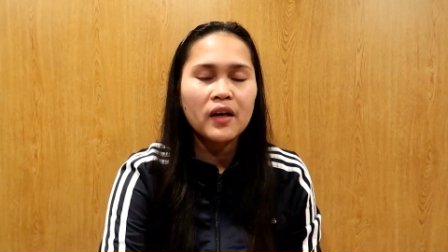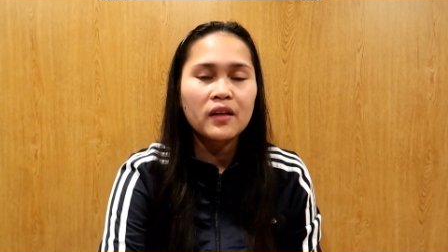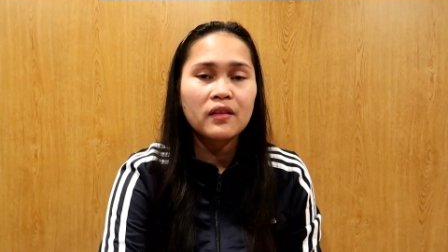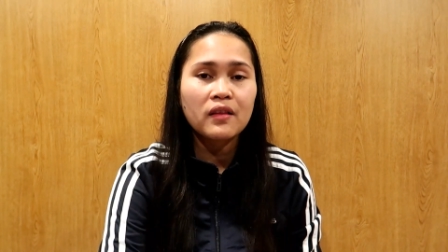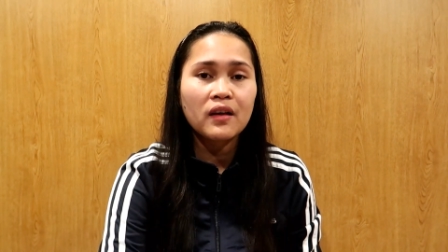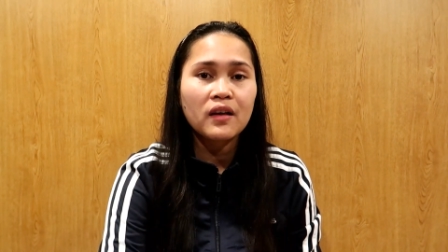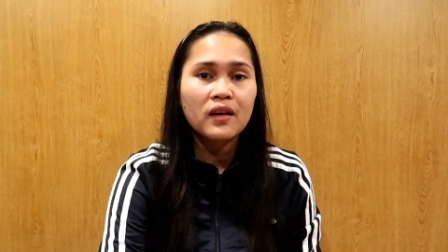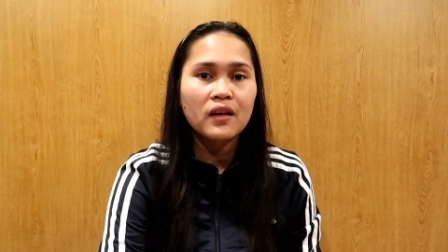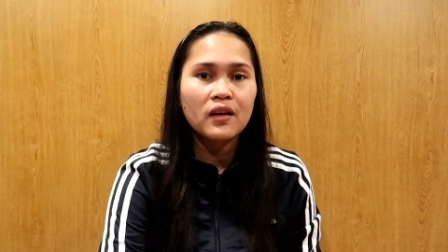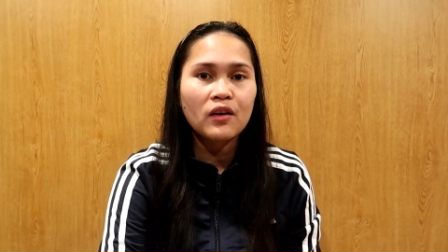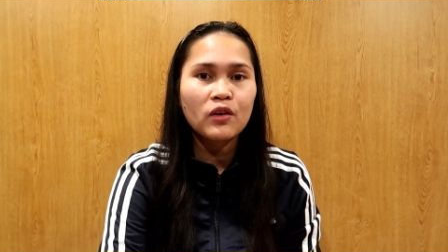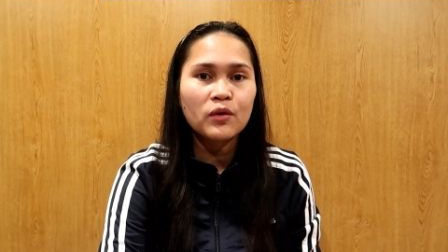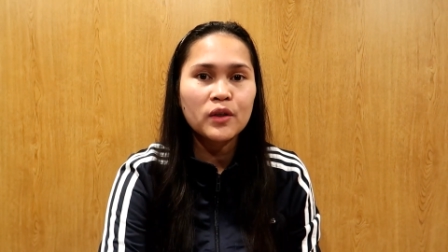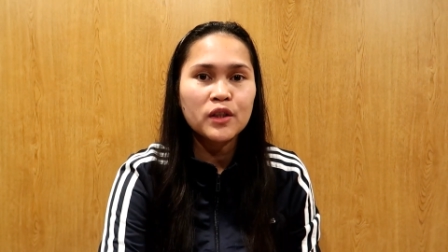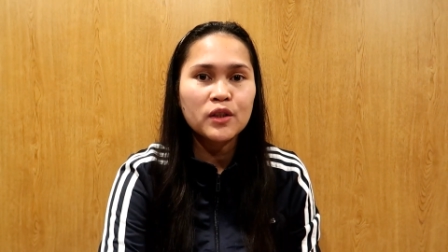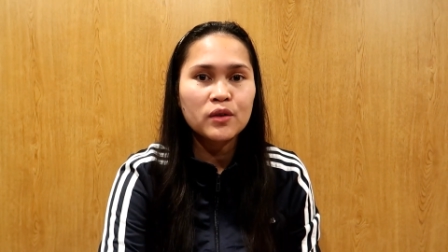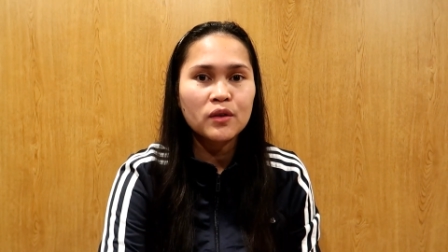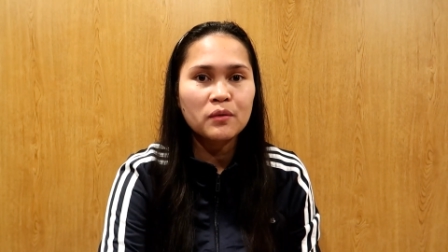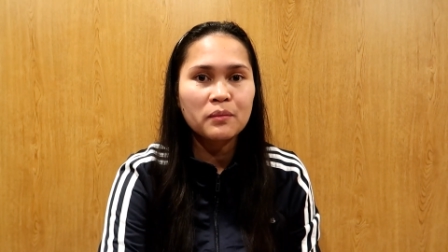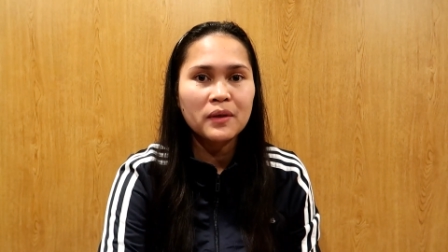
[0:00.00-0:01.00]
I think it
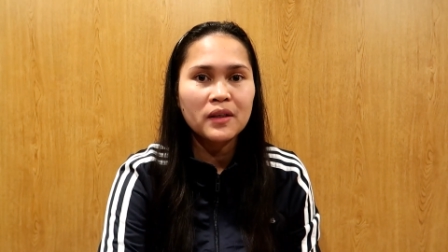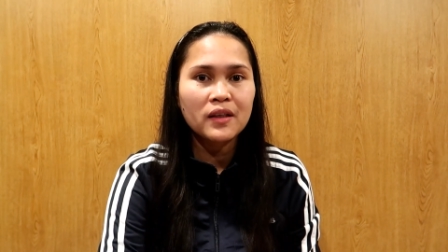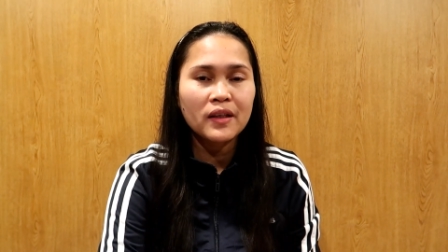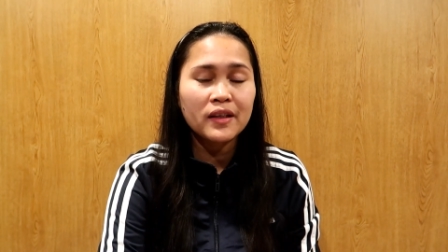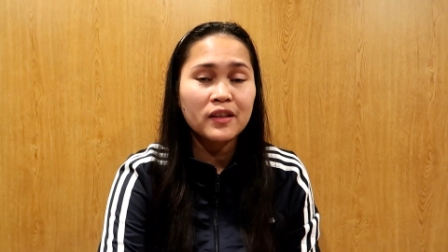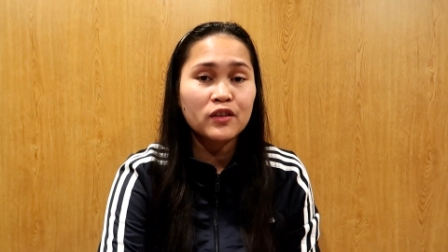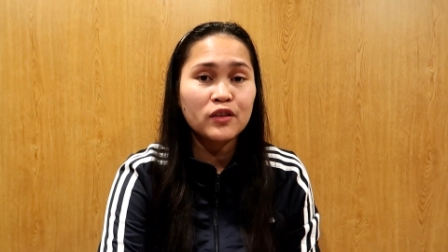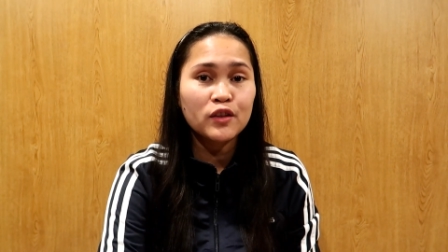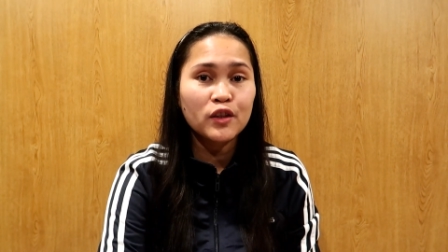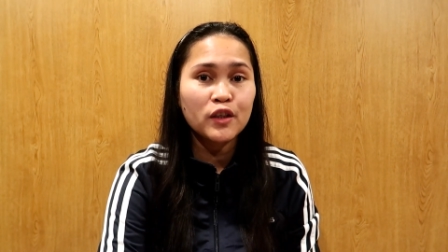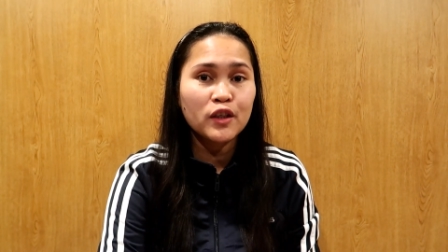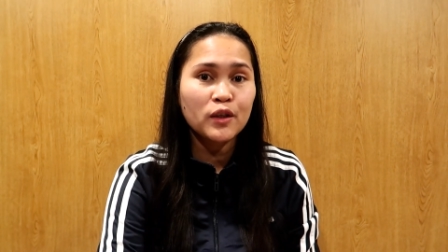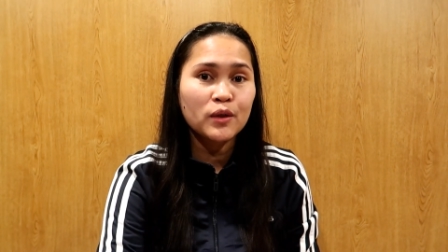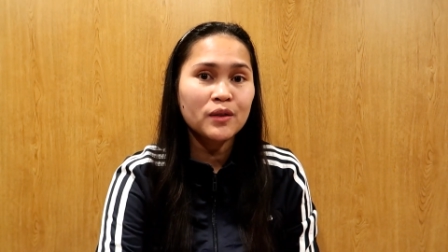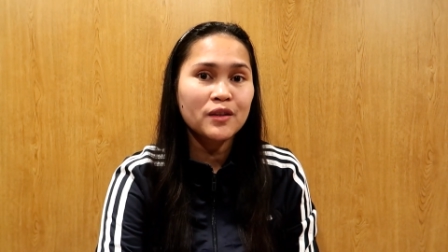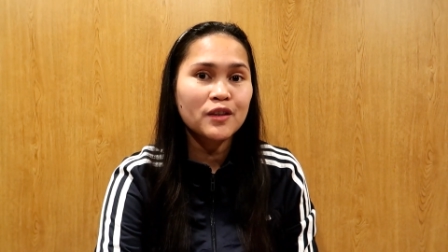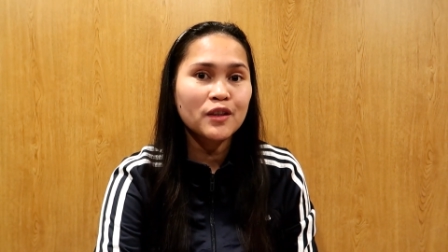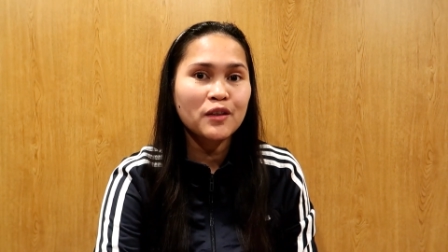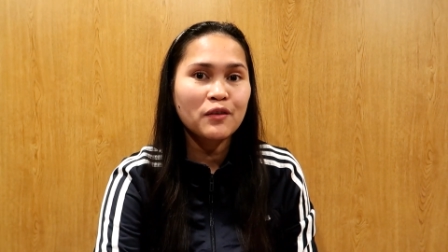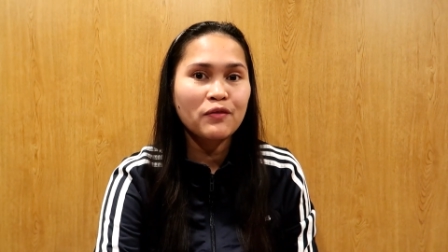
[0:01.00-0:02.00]
only took me like 30
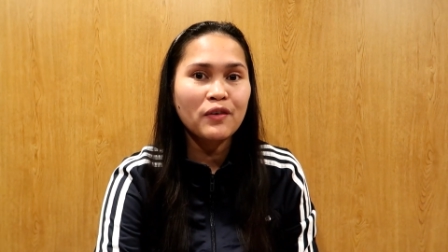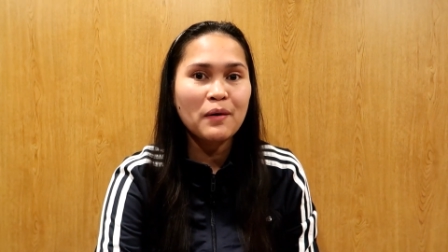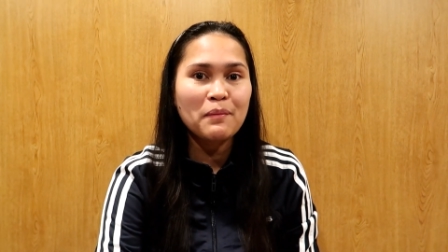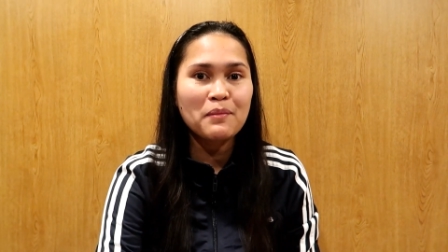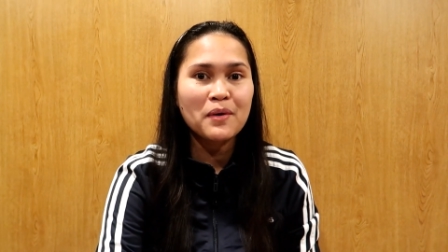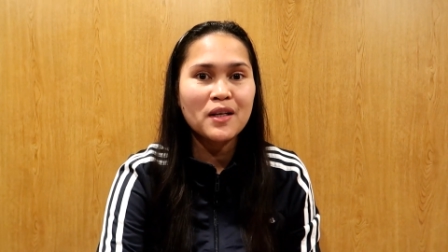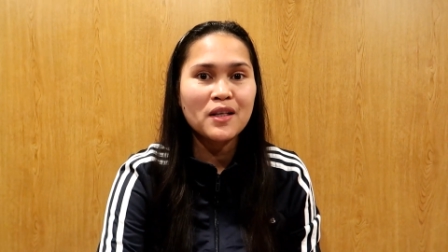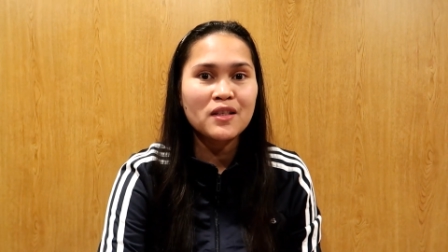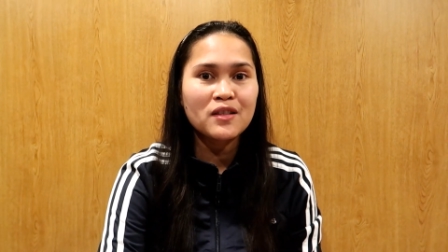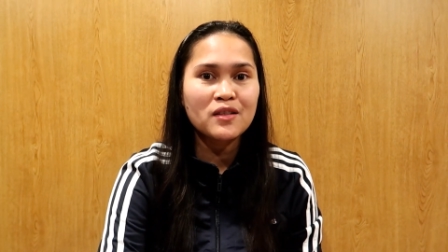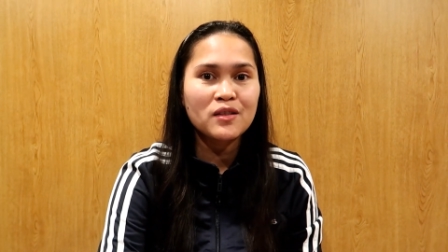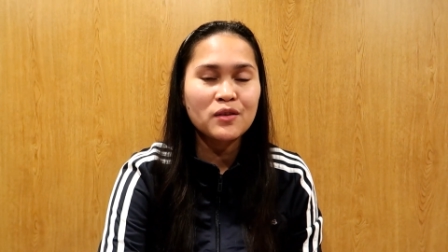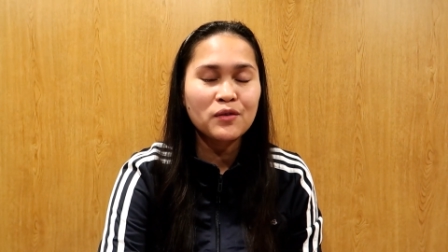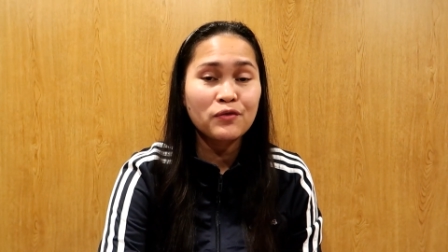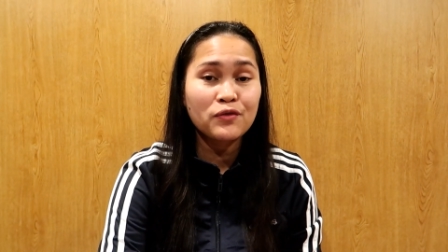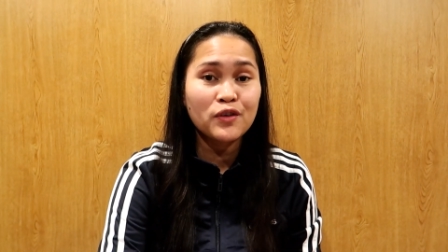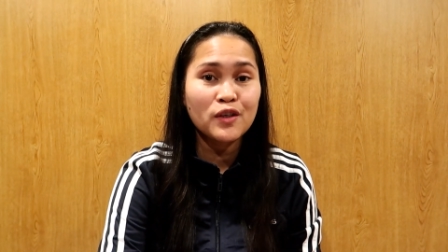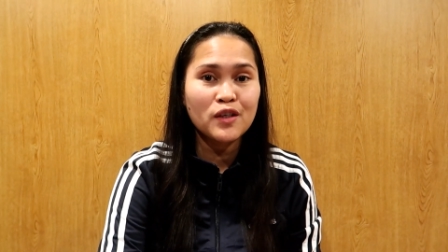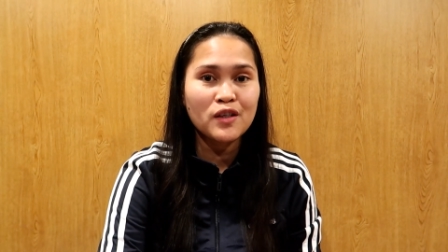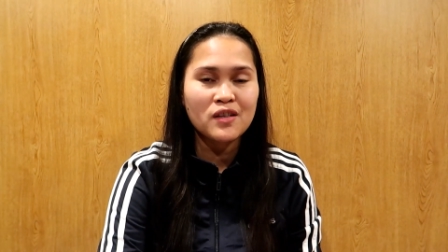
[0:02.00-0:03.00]
or 35 minutes to
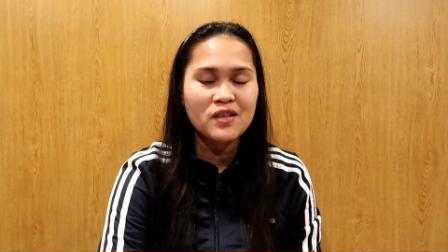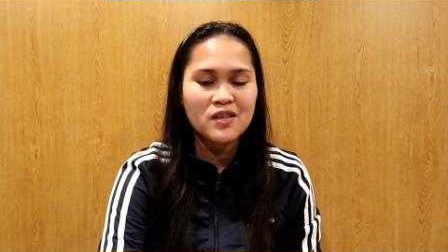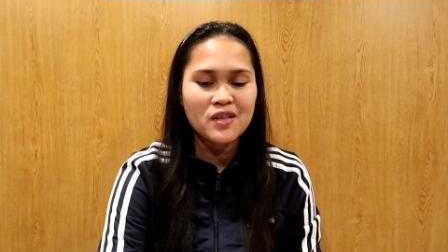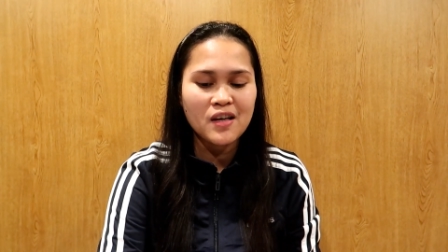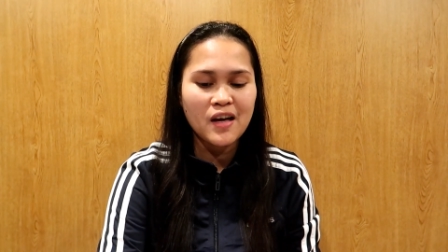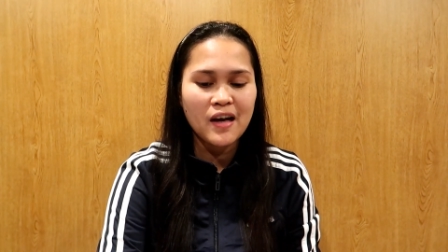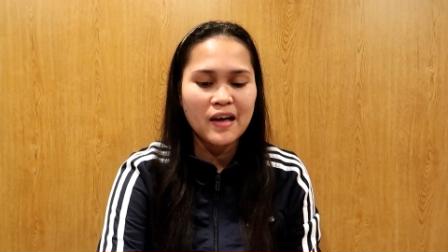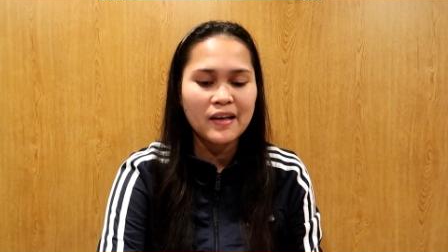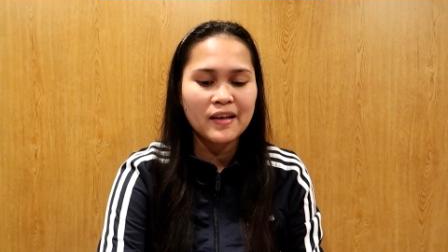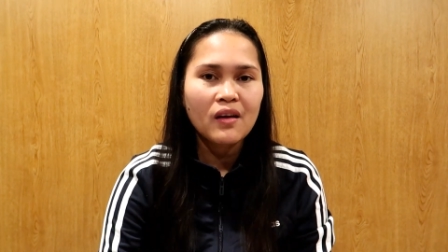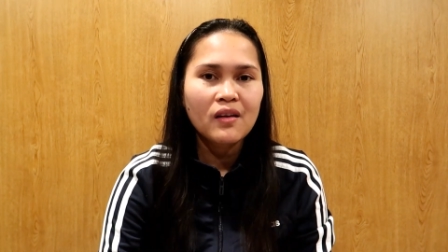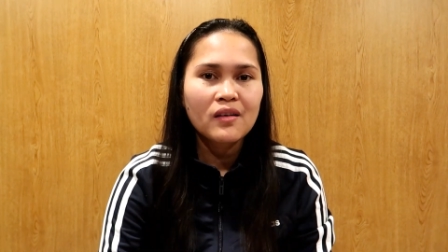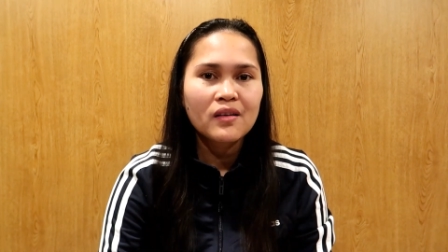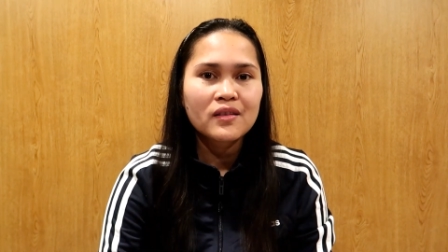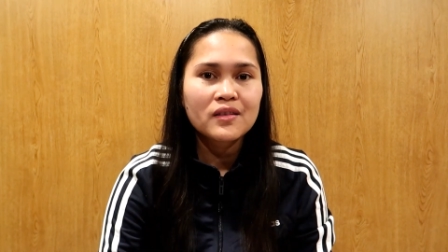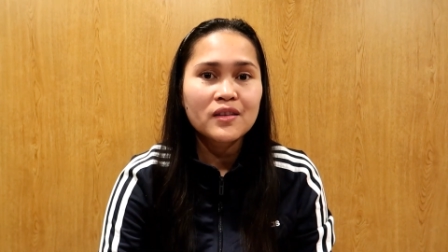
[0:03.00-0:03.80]
finish, guys.